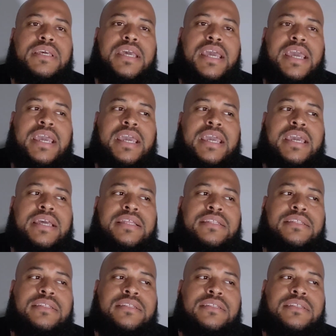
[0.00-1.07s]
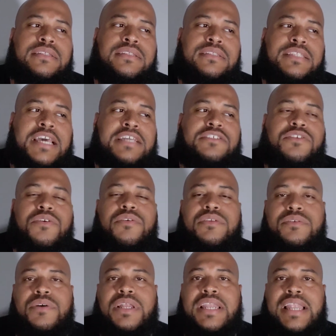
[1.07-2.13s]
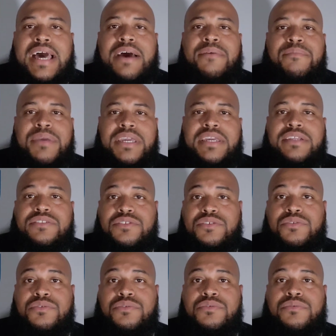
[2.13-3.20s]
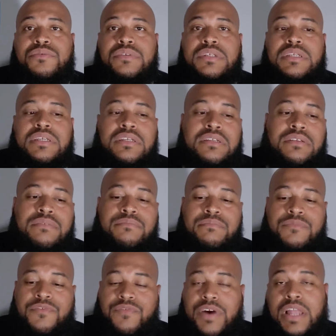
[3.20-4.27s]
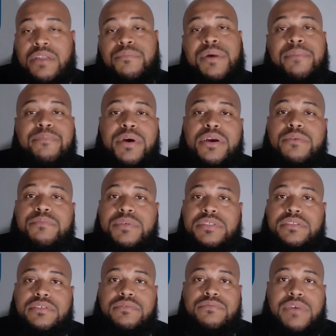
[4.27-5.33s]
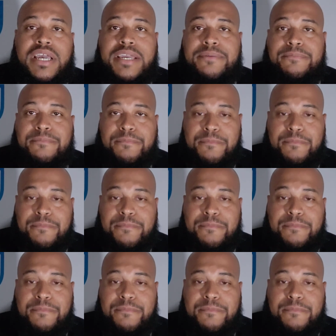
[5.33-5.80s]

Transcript: and that's going to allow me to follow my purpose, right?